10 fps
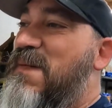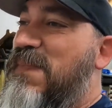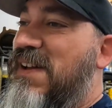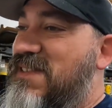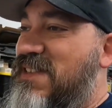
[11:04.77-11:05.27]

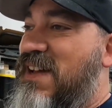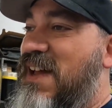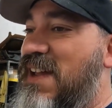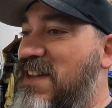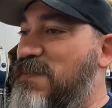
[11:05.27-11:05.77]
But
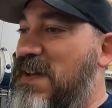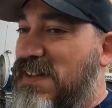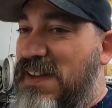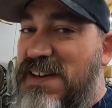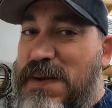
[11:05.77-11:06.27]
he needs to be
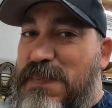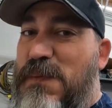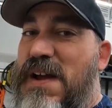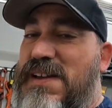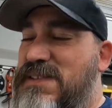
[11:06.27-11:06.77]
cleaned up and
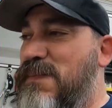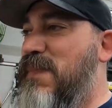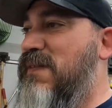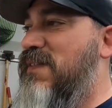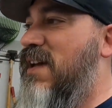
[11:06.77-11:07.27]
waxed and
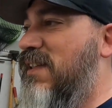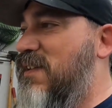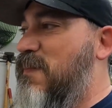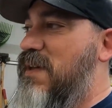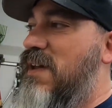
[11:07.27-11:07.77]
buffed out a
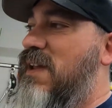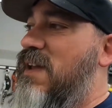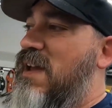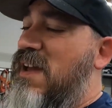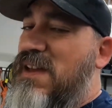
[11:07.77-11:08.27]
little bit.
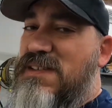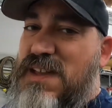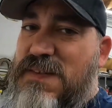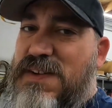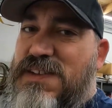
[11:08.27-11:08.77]

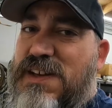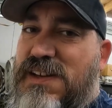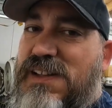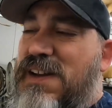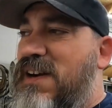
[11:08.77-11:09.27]
Steve needs a good
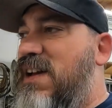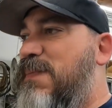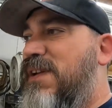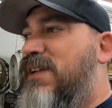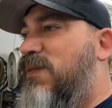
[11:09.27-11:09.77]
cleaning
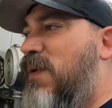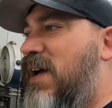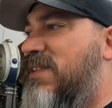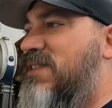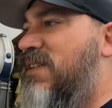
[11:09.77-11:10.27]
up and a good
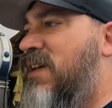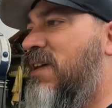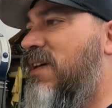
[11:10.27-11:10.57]
waxing.